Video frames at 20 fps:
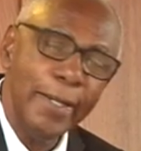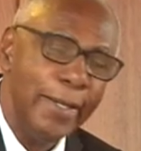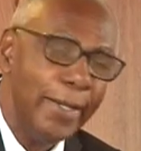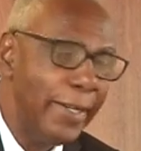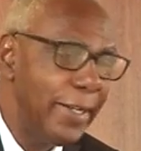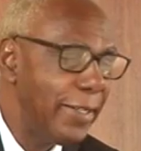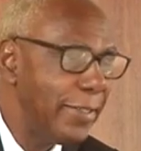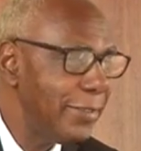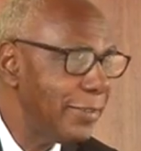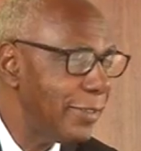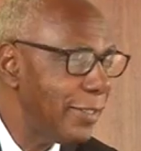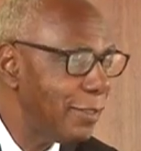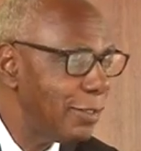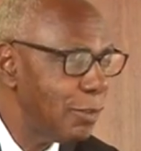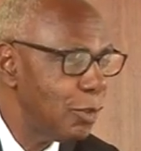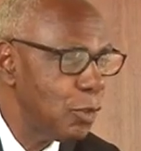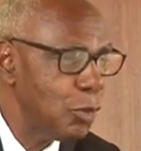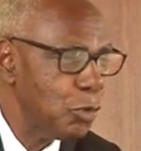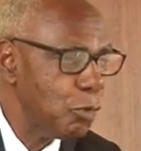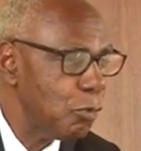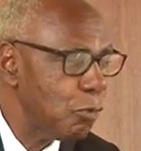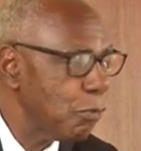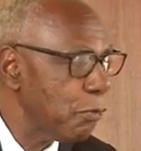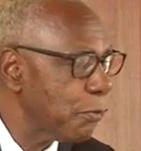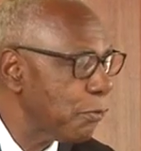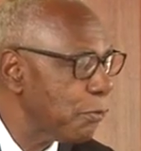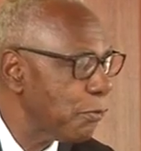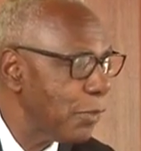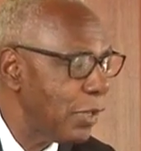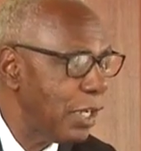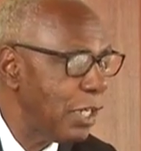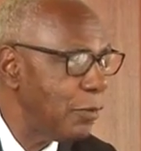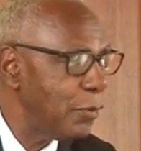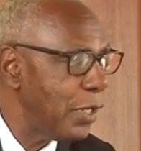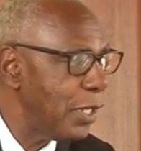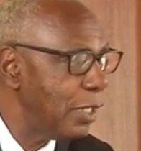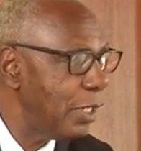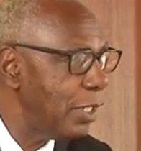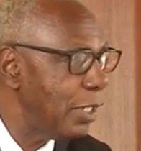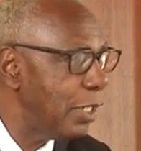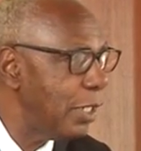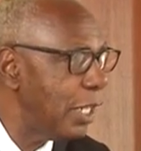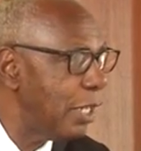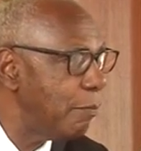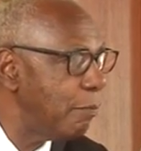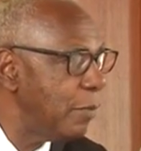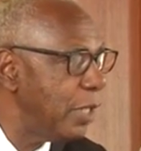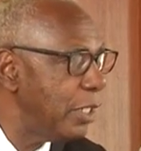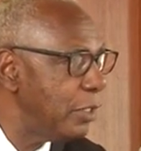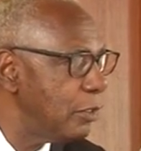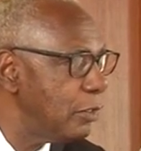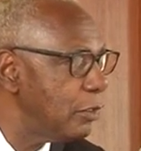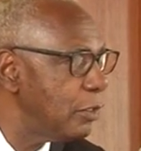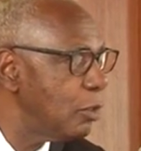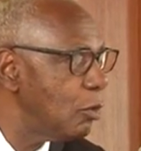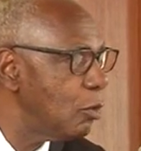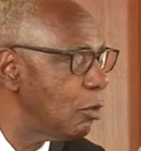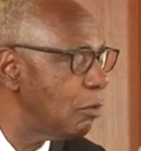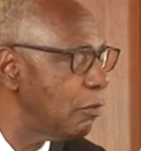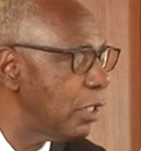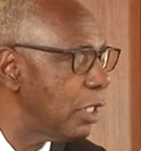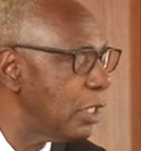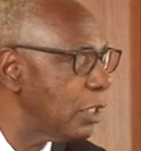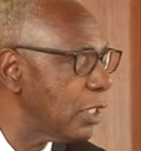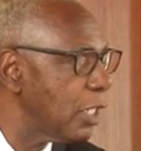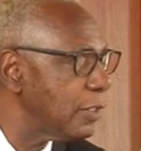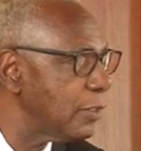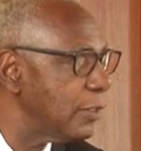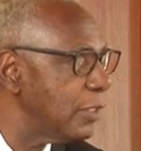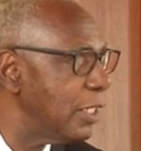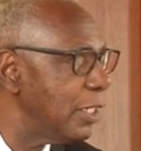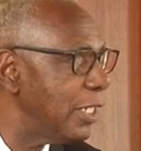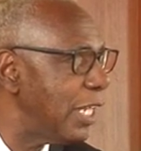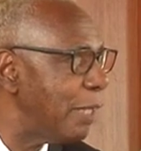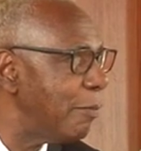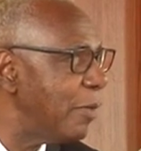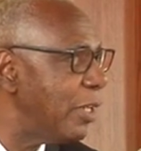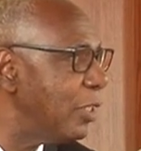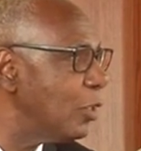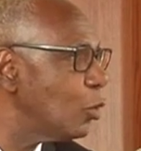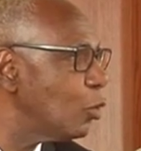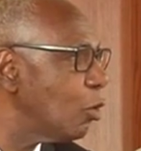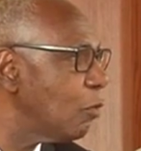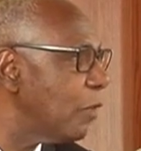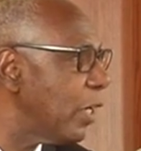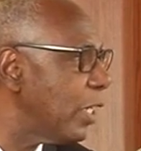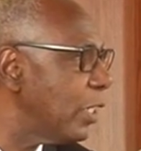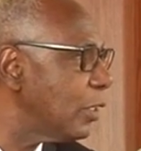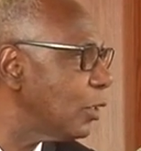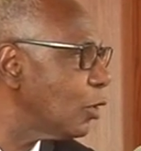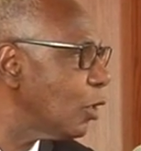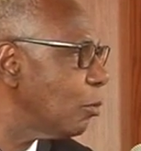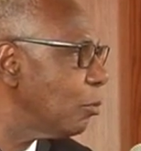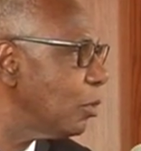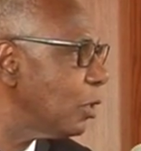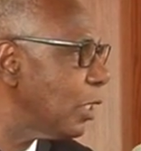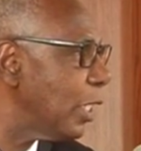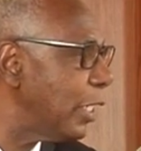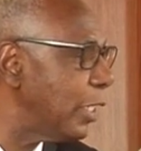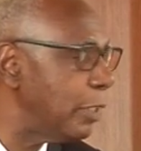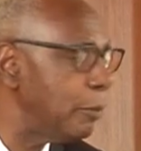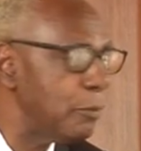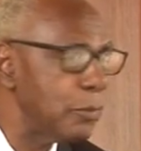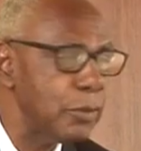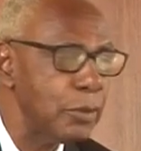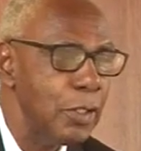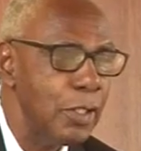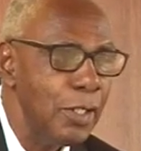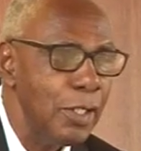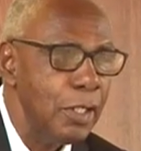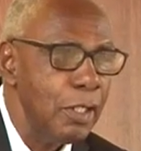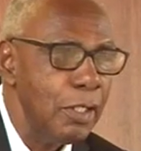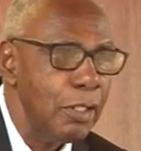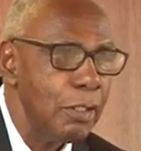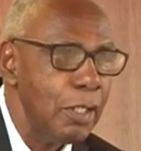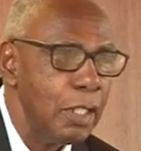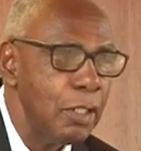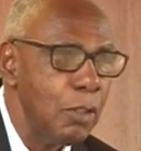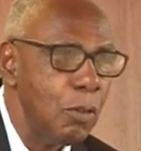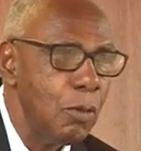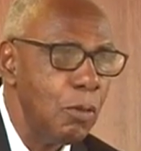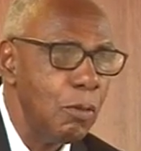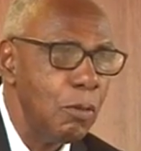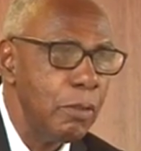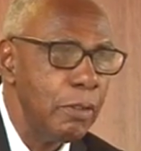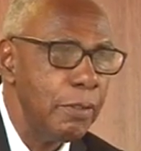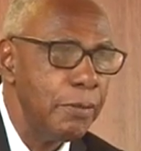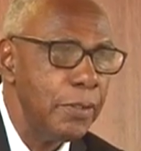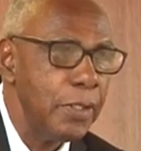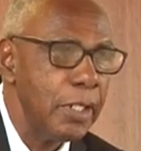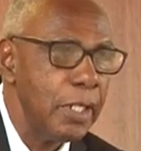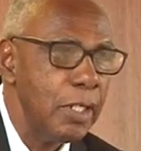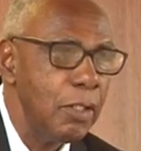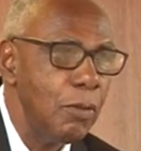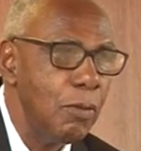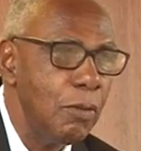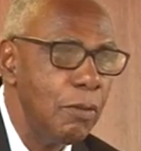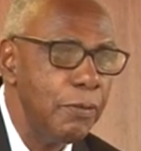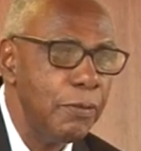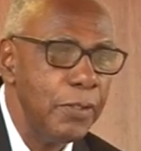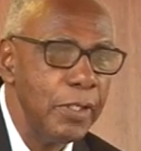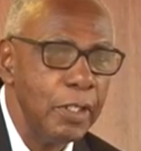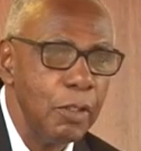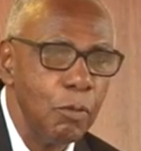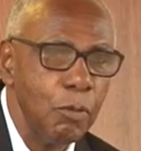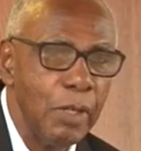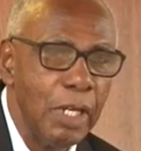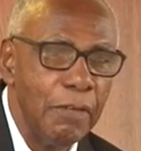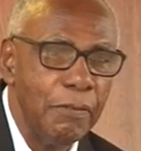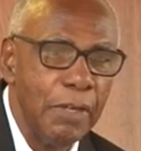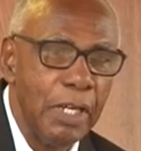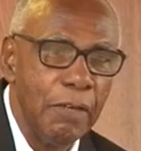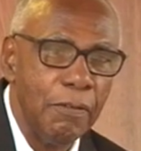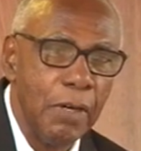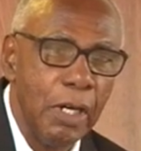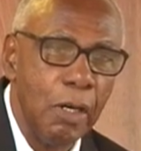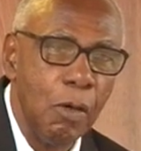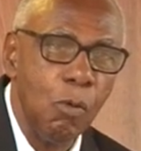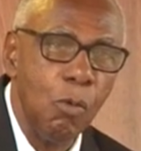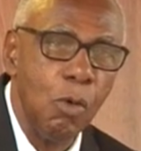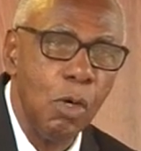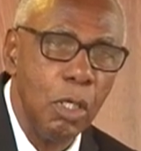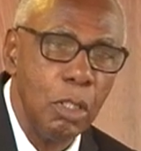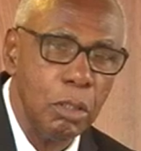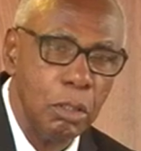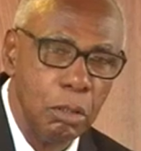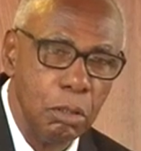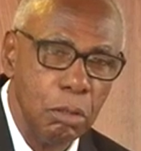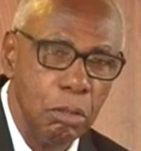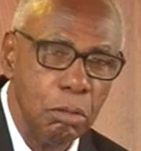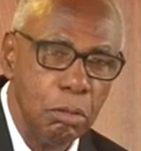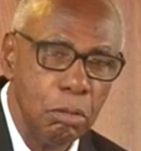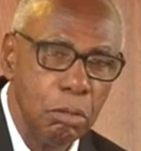and tell you the truth, I really lamented over it. I still lament over it sometimes. That's the only thing I don't think we have ever won.